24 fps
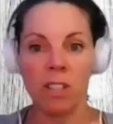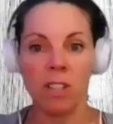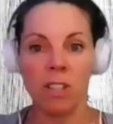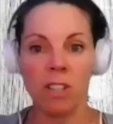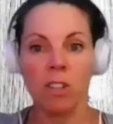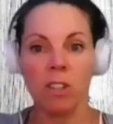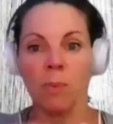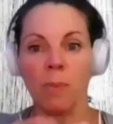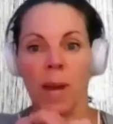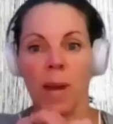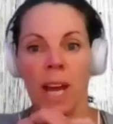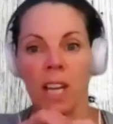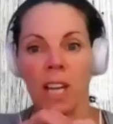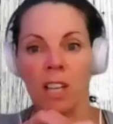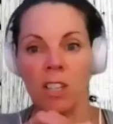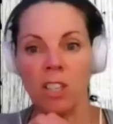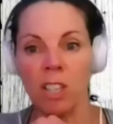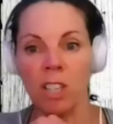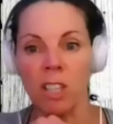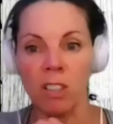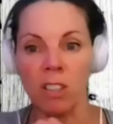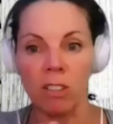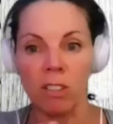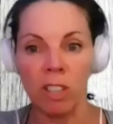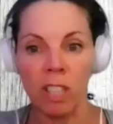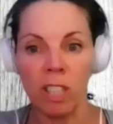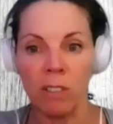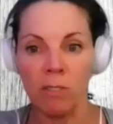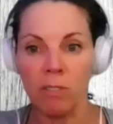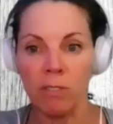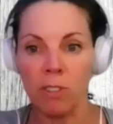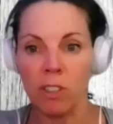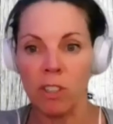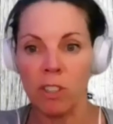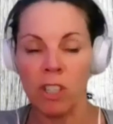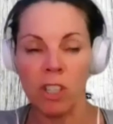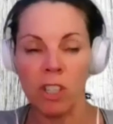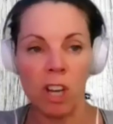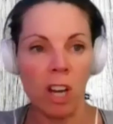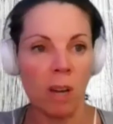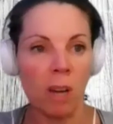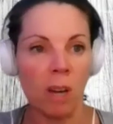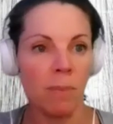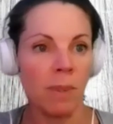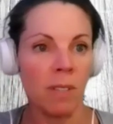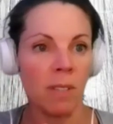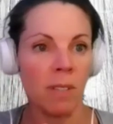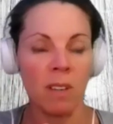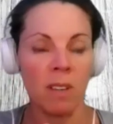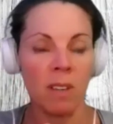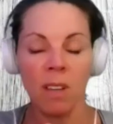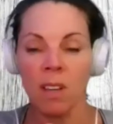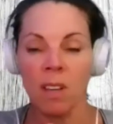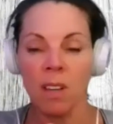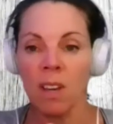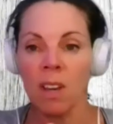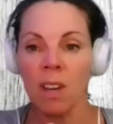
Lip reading: you know, you're passionate, you're looking for a job, and,